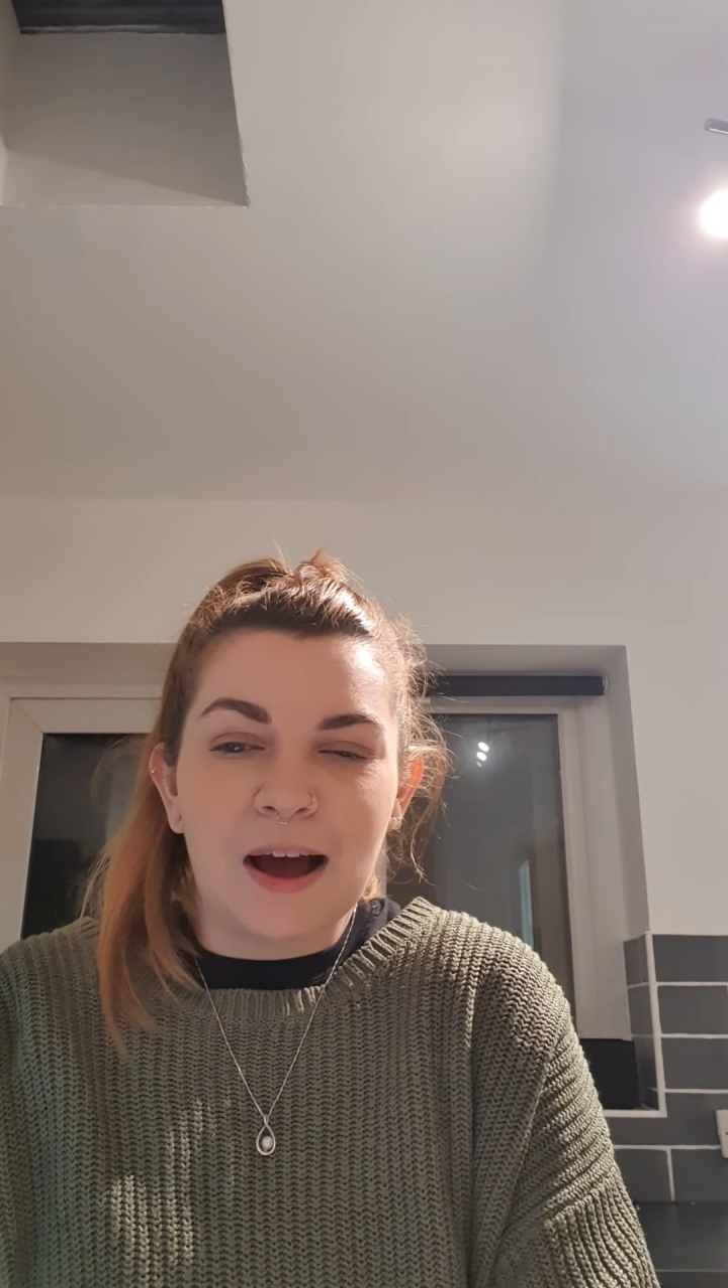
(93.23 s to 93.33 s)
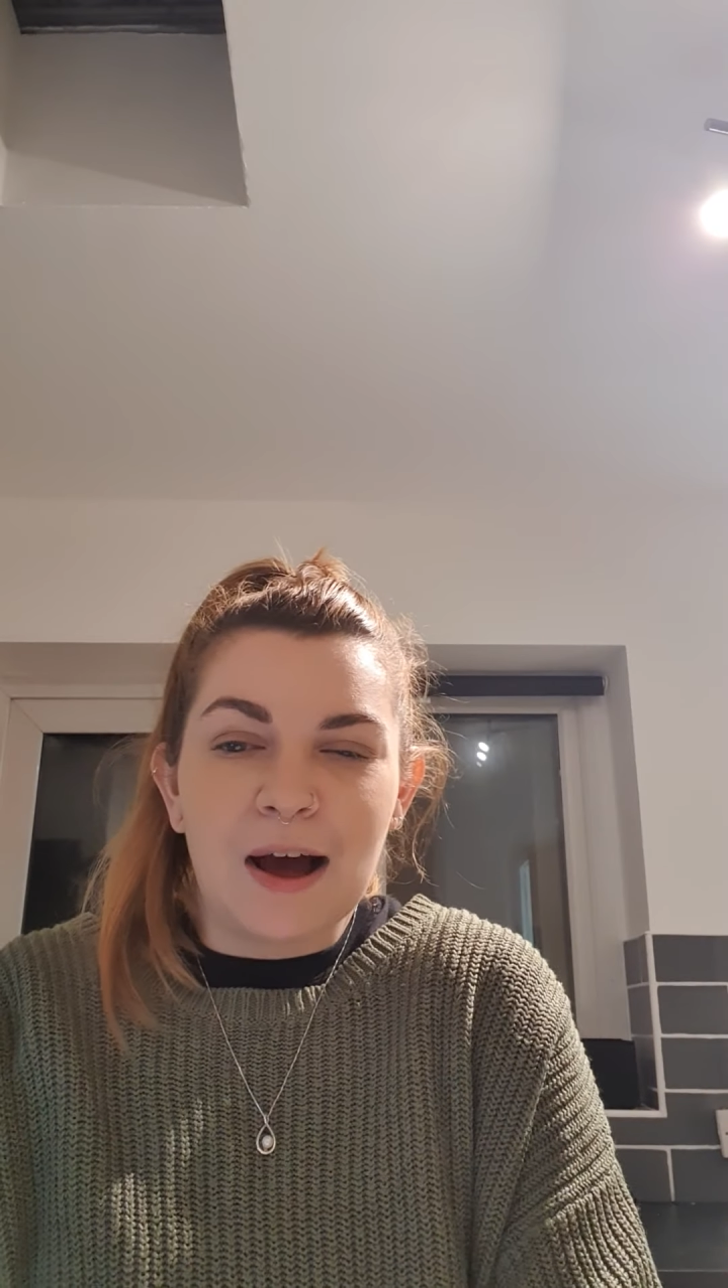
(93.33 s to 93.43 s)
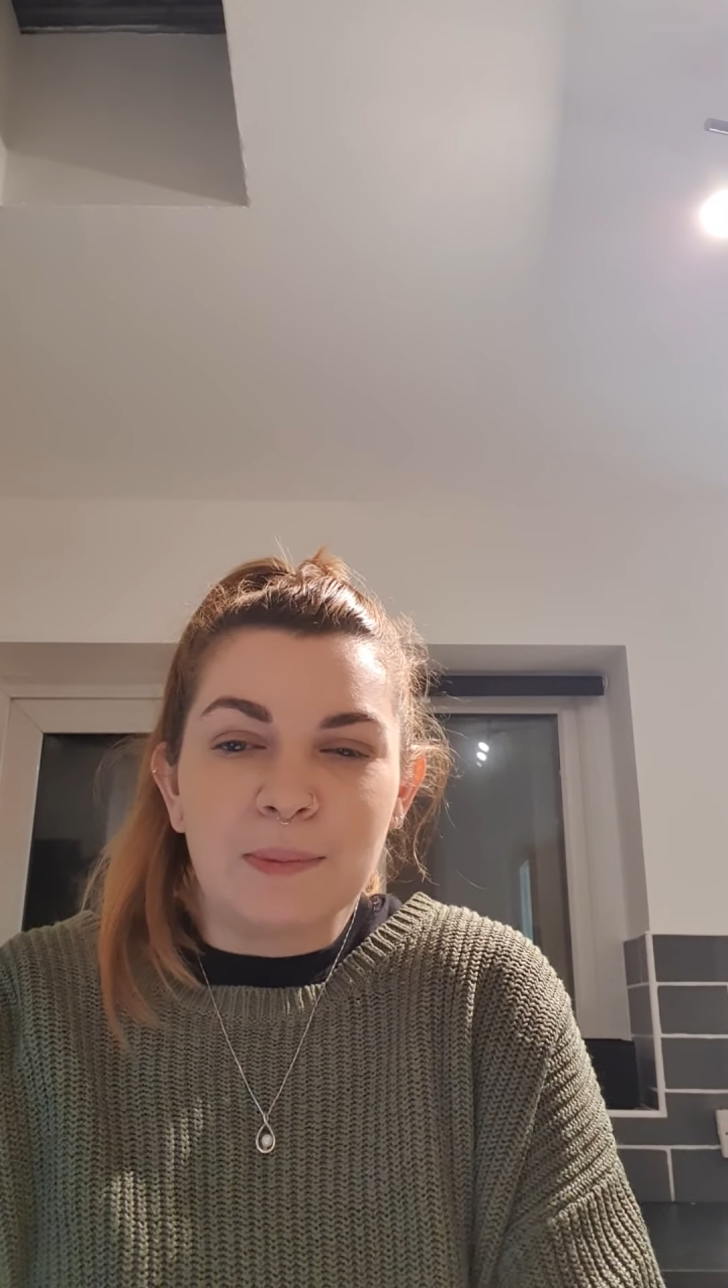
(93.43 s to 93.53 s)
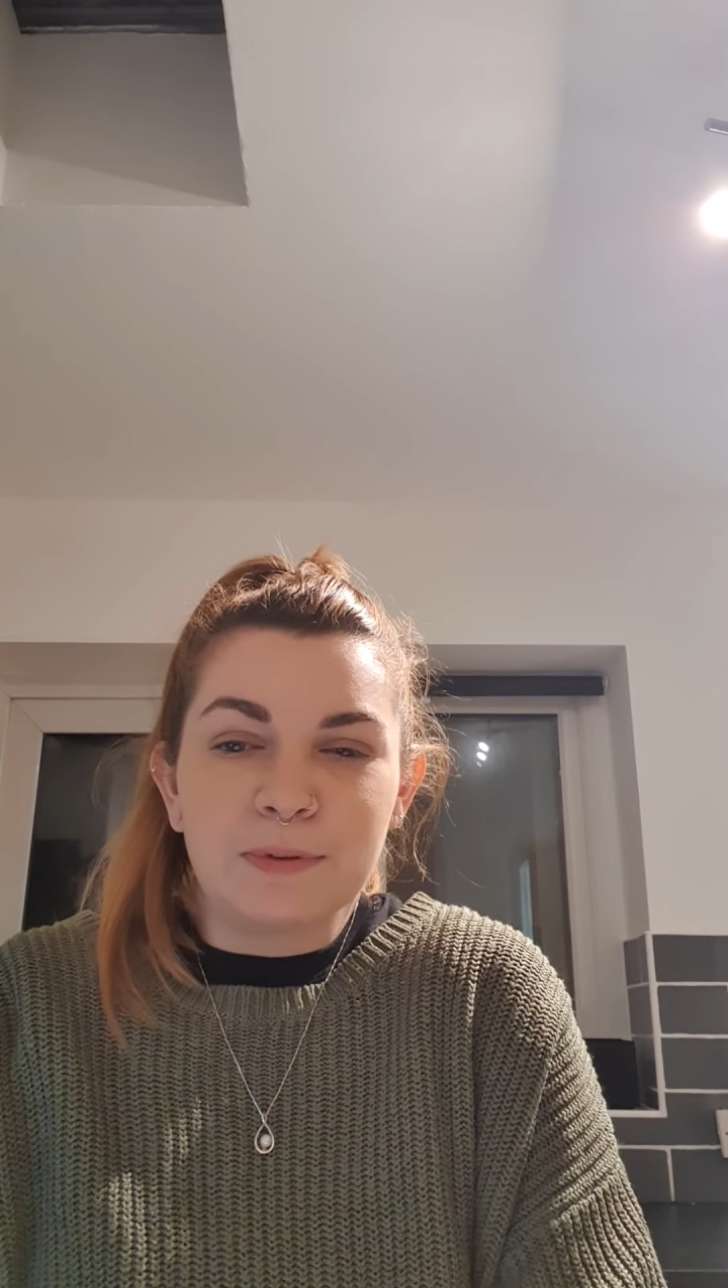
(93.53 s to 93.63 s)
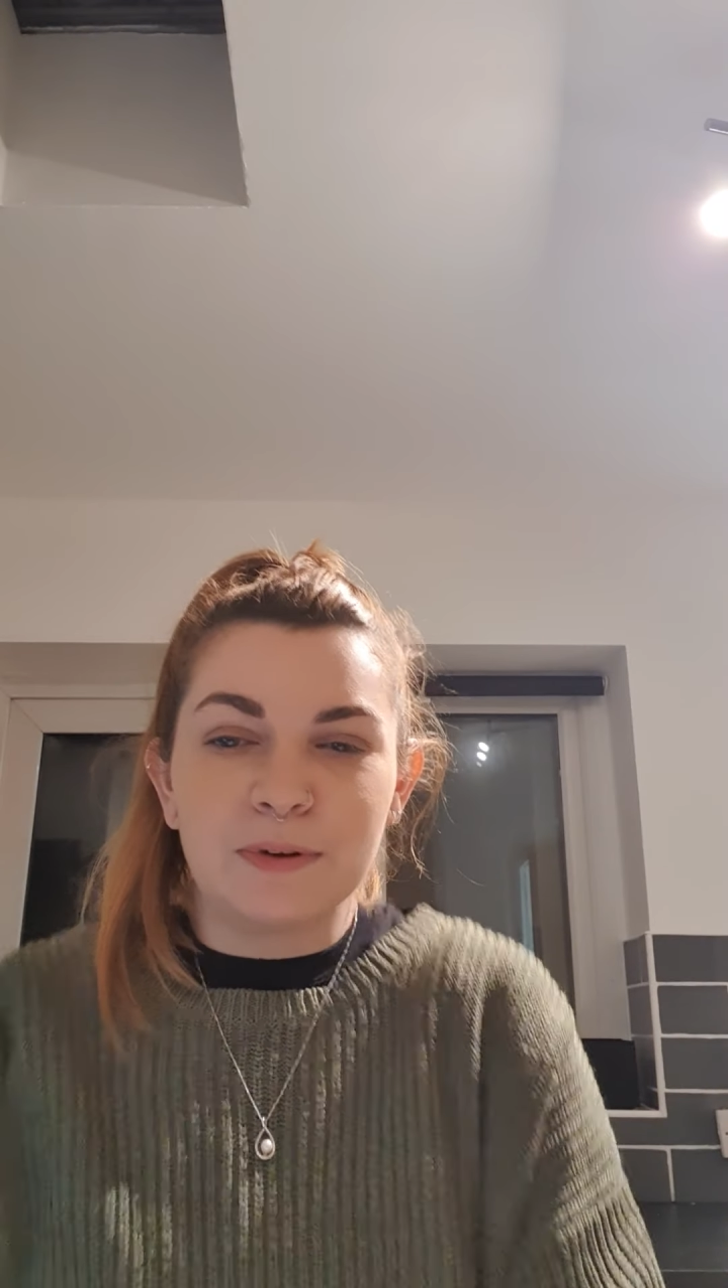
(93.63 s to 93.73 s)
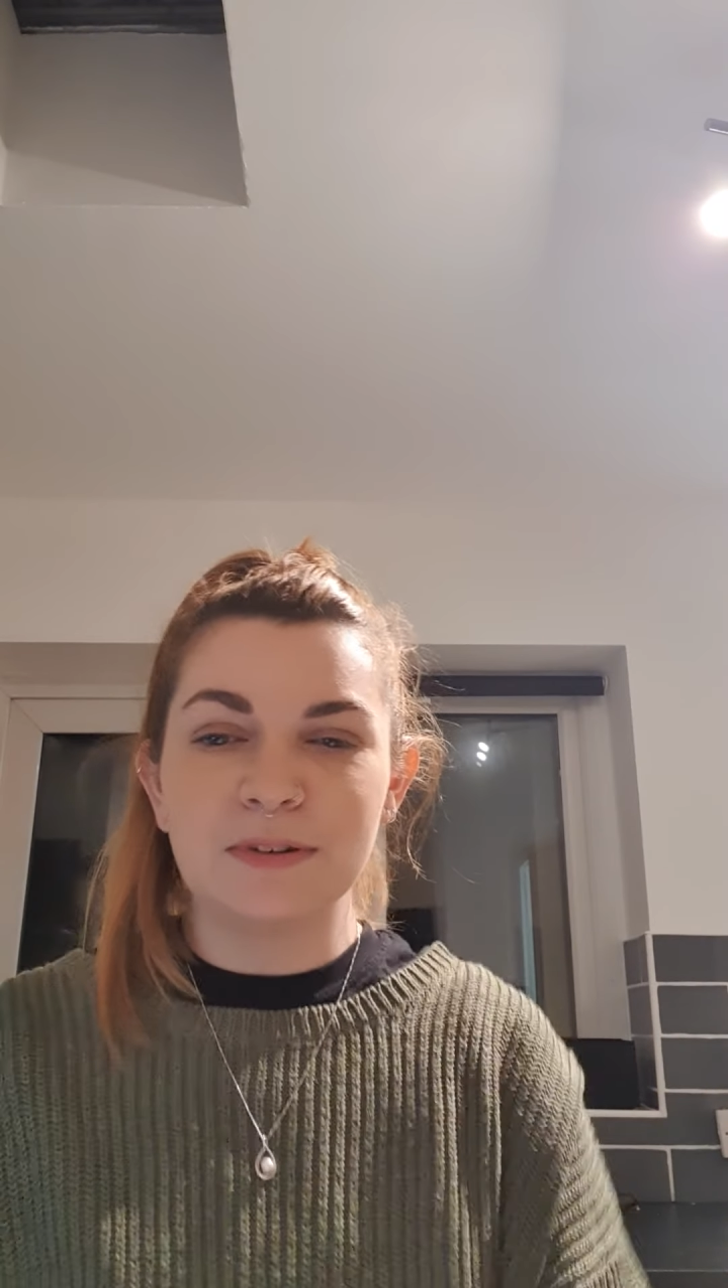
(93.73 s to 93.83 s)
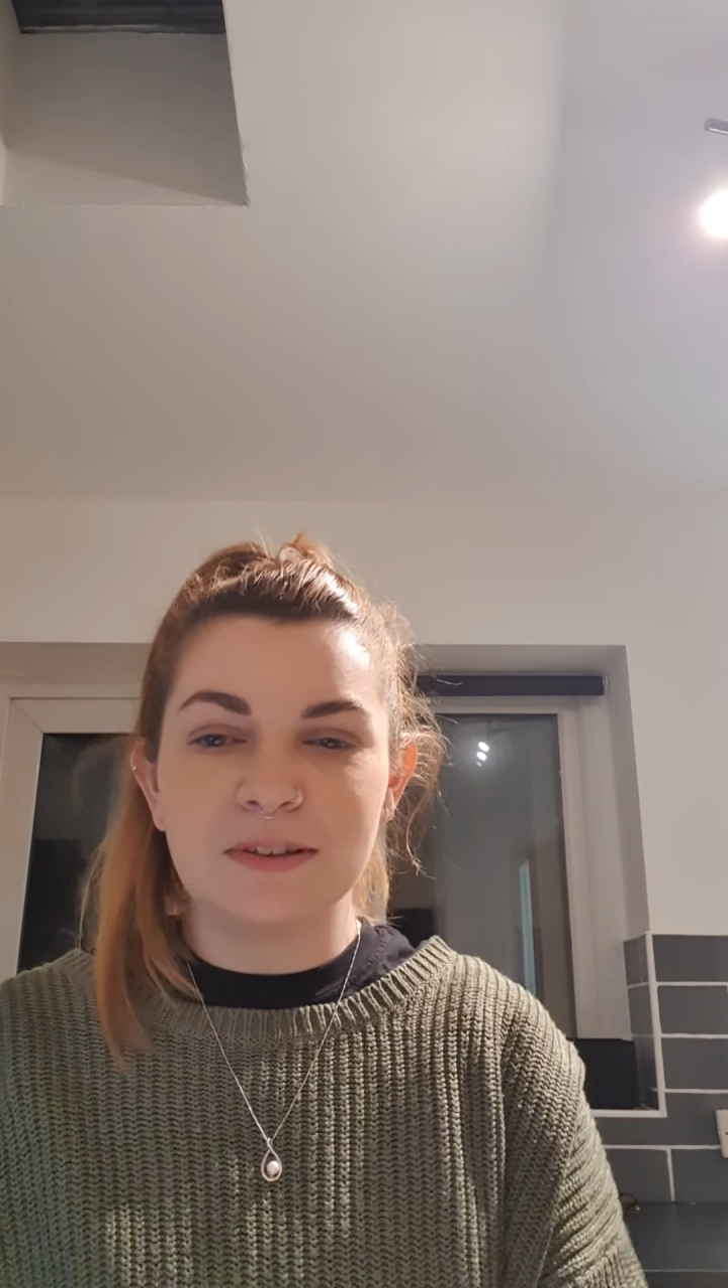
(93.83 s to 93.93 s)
absolutely